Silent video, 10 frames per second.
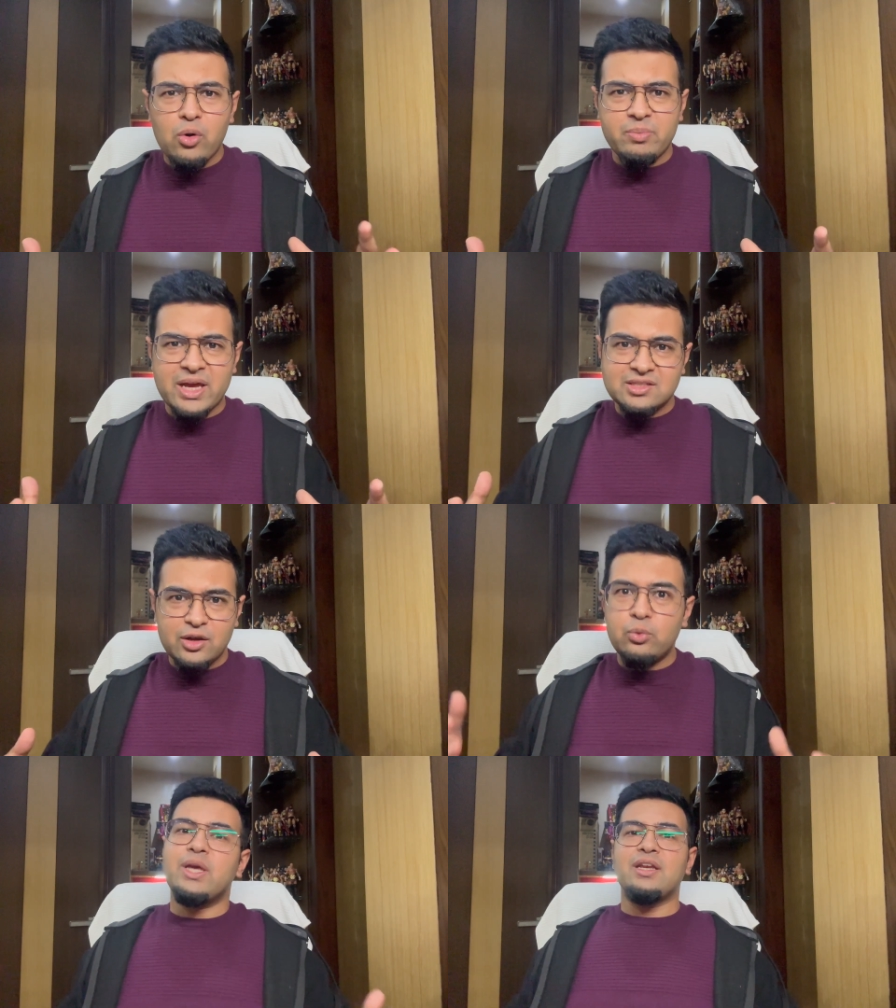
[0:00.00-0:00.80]

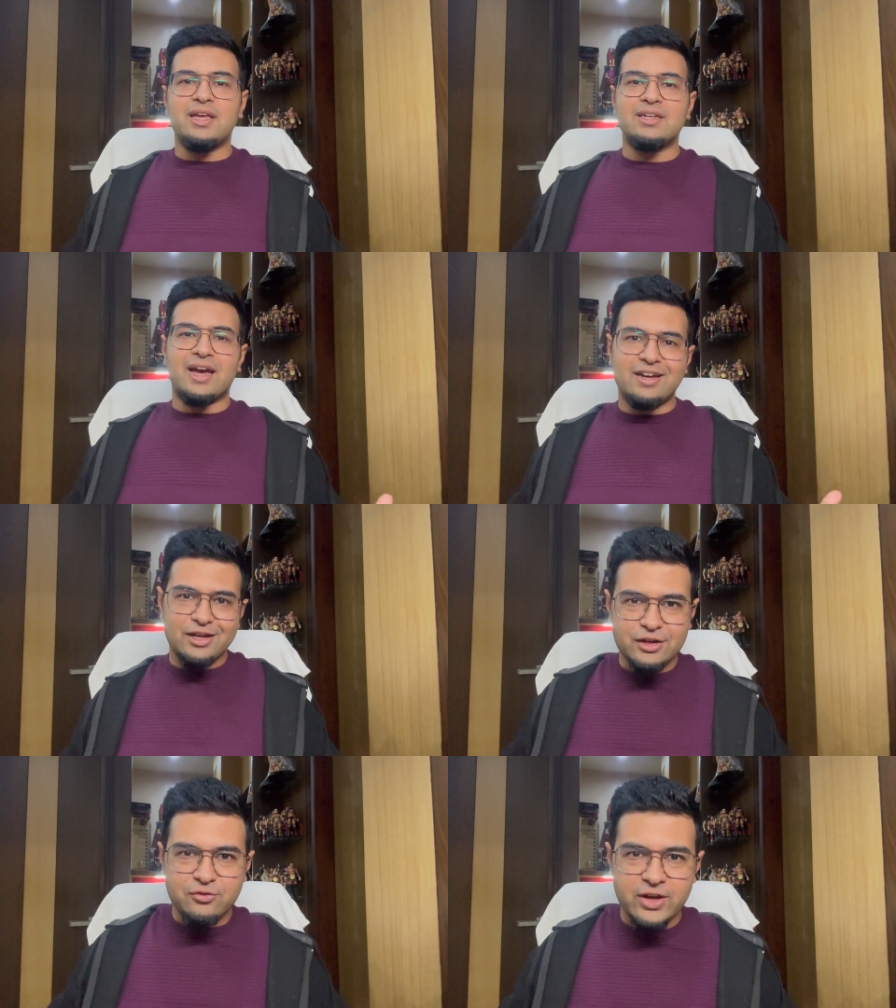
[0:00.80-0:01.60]
amazing. We need an
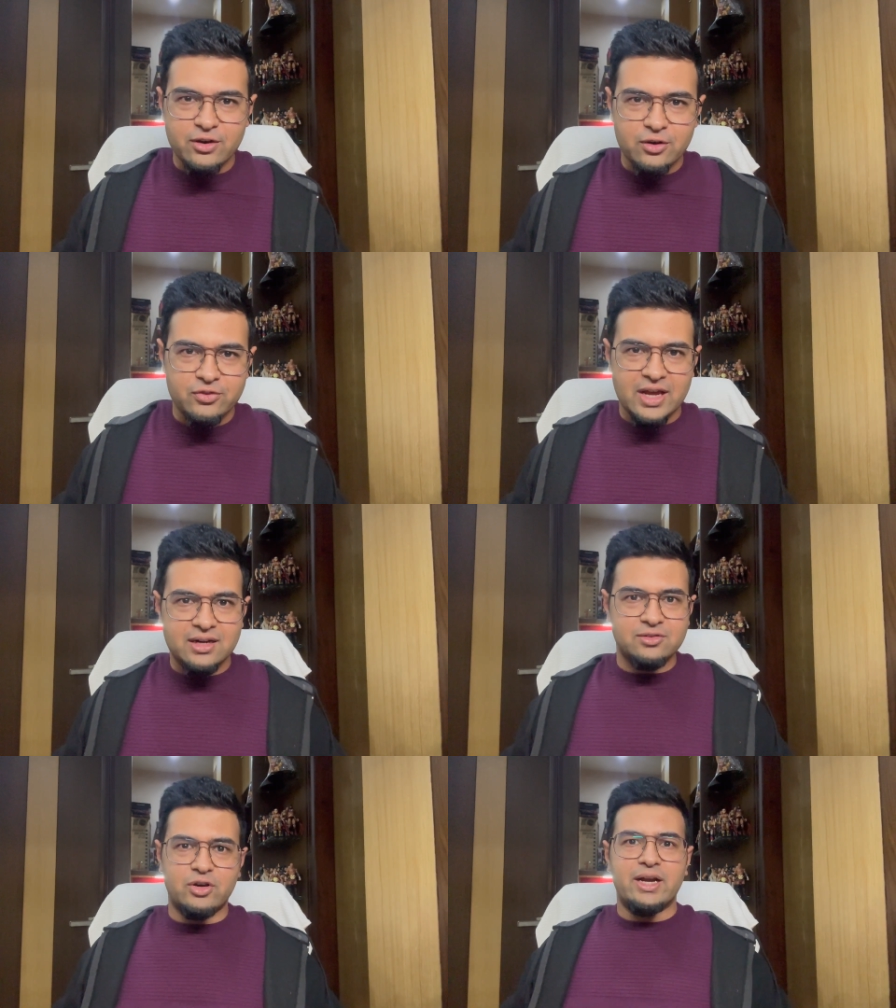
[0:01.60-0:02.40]
elite figure of that,
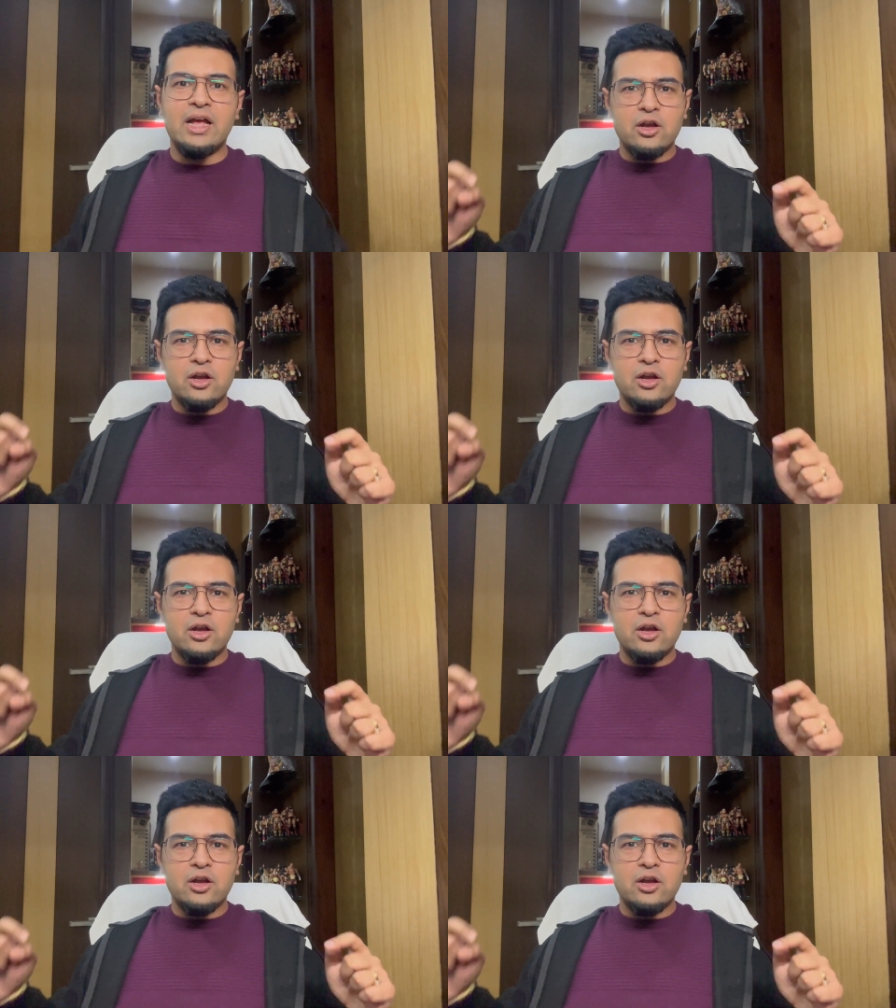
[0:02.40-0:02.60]
right?